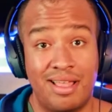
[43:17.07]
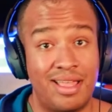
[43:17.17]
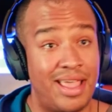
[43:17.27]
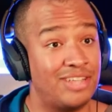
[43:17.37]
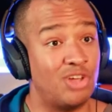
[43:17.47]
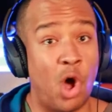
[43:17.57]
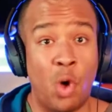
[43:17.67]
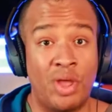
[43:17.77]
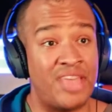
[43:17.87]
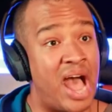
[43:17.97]
it's all
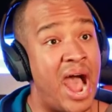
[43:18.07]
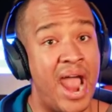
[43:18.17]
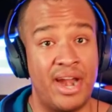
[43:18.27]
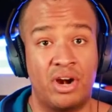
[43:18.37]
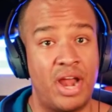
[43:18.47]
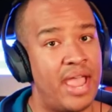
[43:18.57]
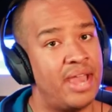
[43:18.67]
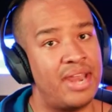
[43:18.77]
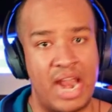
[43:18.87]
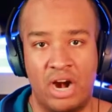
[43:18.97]
in the higher end
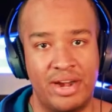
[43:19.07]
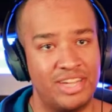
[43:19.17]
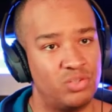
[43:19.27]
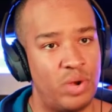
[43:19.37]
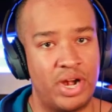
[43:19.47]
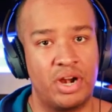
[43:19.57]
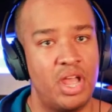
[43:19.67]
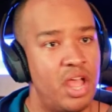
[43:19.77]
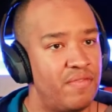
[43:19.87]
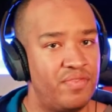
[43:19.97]
areas where
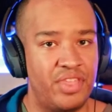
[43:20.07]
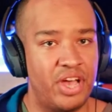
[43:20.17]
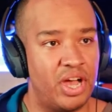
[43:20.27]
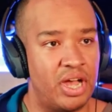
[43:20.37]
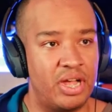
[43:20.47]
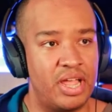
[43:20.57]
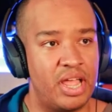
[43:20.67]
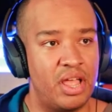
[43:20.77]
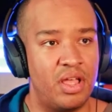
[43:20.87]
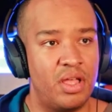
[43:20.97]
the
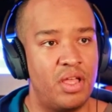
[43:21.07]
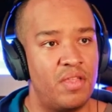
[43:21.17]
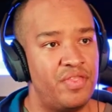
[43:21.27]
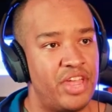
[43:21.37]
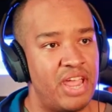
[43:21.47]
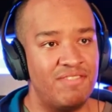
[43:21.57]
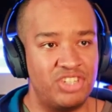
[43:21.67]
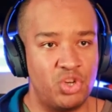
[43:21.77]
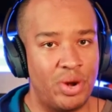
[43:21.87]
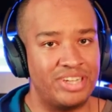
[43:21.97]
the
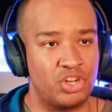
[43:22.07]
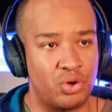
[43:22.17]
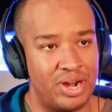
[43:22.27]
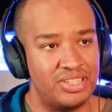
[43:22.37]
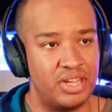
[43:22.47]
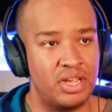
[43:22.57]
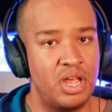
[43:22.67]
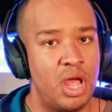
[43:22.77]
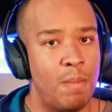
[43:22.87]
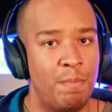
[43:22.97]
inventory is increasing,
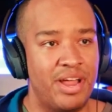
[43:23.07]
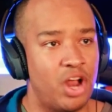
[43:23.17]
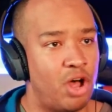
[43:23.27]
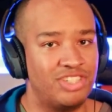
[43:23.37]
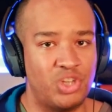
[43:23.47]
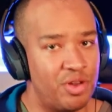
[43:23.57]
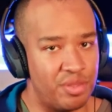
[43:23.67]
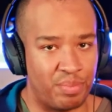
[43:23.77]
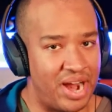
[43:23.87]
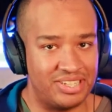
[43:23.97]
but so are the
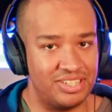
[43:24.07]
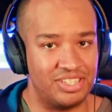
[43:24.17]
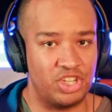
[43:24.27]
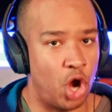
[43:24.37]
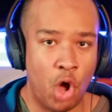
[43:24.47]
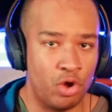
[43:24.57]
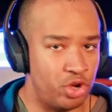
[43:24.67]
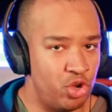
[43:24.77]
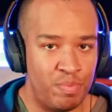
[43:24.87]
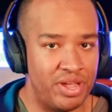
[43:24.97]
prices. They're all
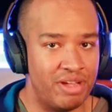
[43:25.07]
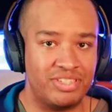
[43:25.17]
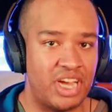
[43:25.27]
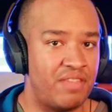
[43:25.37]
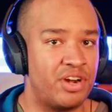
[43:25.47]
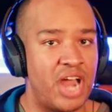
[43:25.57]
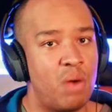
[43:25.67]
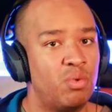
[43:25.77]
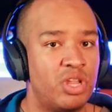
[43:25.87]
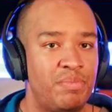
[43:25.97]
new builds and they're not
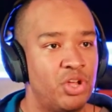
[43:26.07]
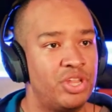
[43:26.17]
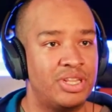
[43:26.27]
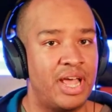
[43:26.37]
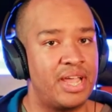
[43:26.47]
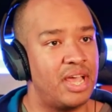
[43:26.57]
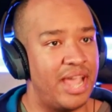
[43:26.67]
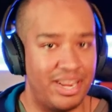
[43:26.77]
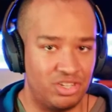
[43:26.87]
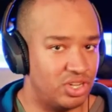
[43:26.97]
really building like
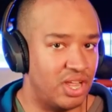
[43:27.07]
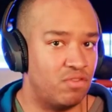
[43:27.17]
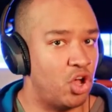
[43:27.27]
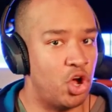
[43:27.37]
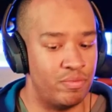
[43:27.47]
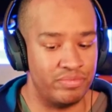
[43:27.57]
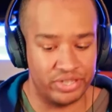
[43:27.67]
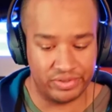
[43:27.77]
entry level homes.